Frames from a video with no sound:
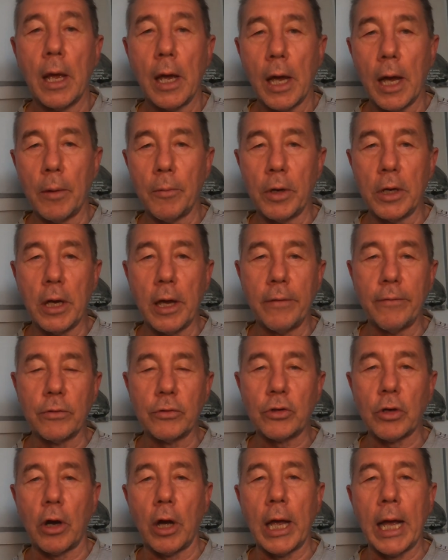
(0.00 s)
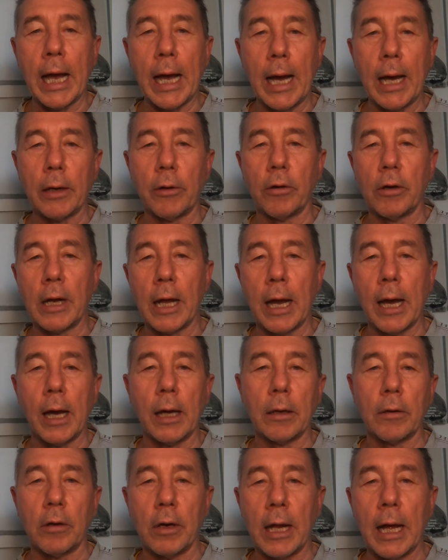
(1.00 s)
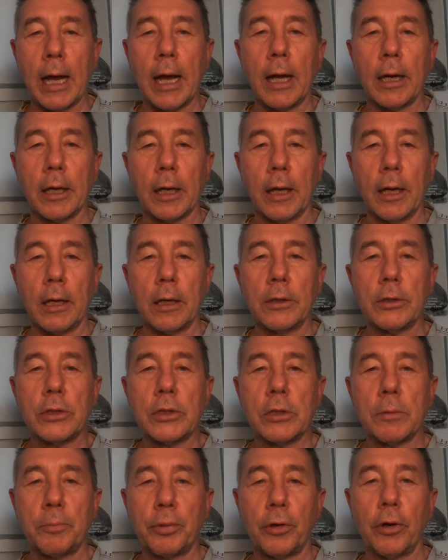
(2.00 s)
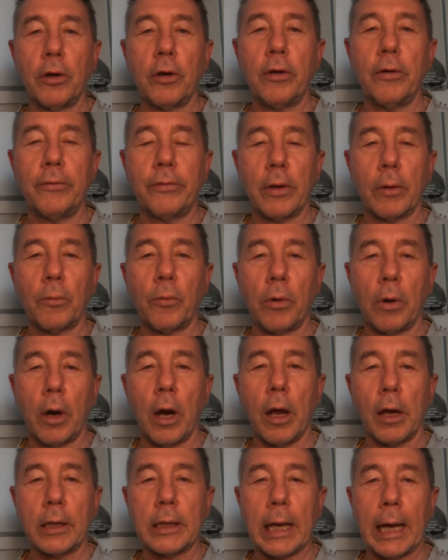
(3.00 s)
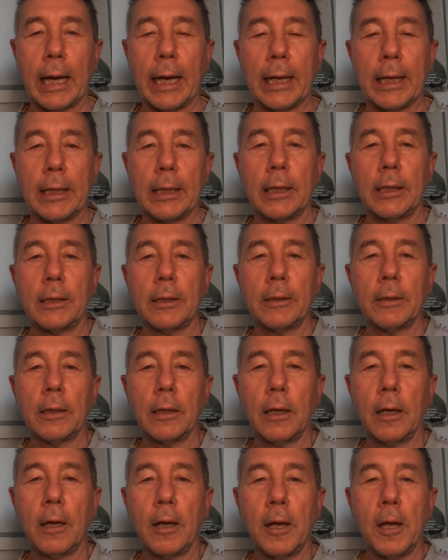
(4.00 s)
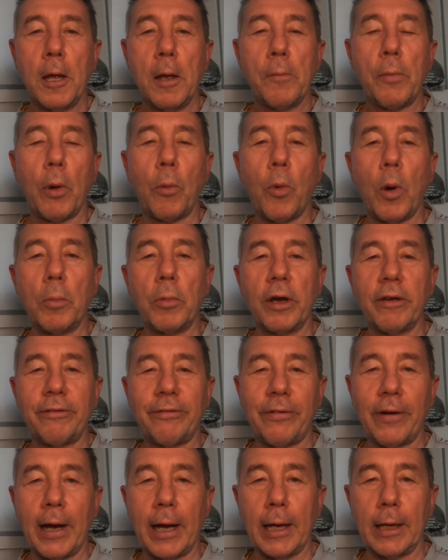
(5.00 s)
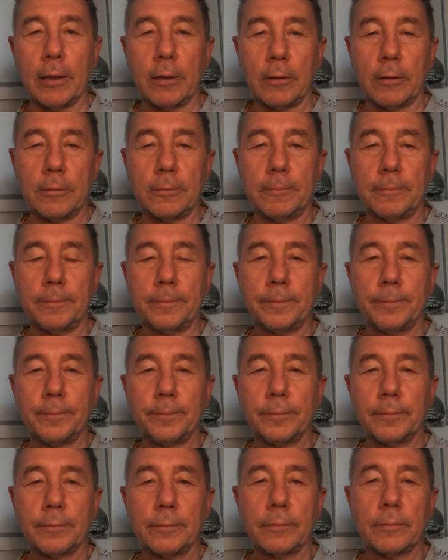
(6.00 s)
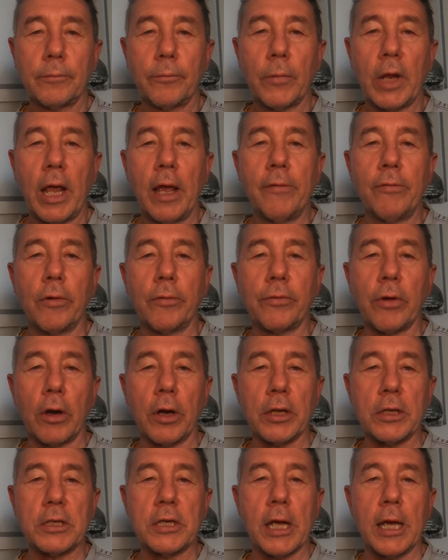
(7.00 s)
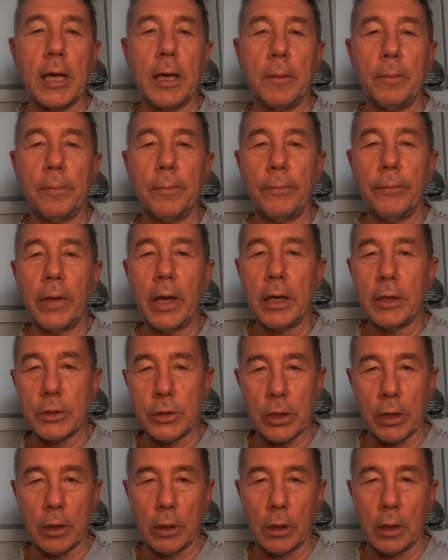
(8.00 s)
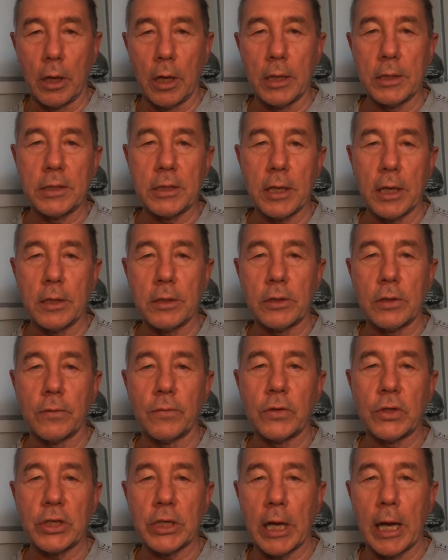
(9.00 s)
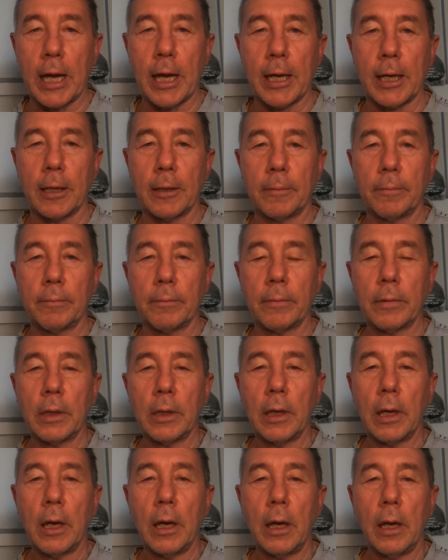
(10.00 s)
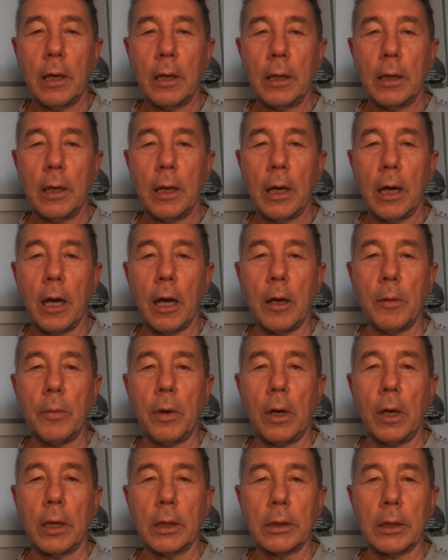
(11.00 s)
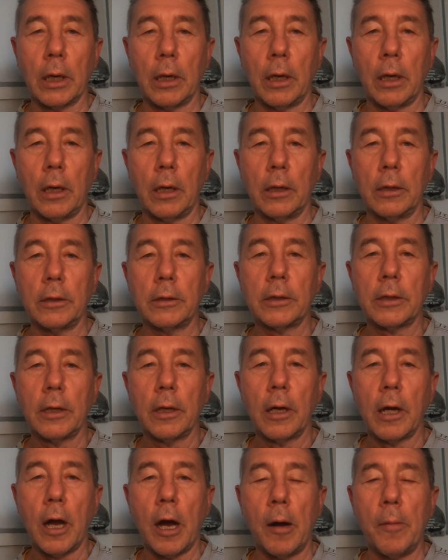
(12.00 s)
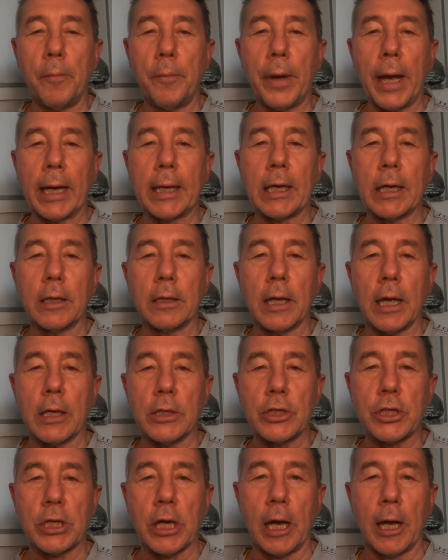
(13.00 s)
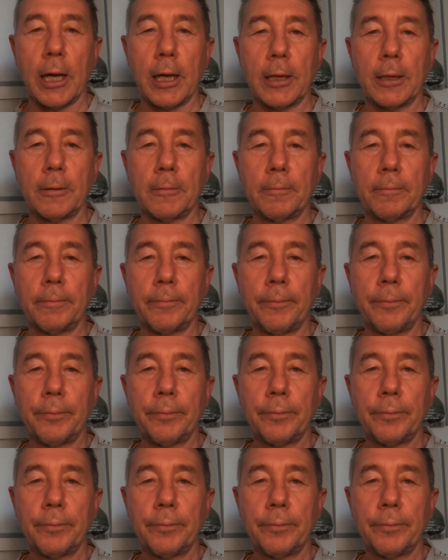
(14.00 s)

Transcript: and we even try harder and harder and harder to prove that we're okay. But when we fail, if we've got a deep internalized sense of shame, oh my God, I'm back in that shame.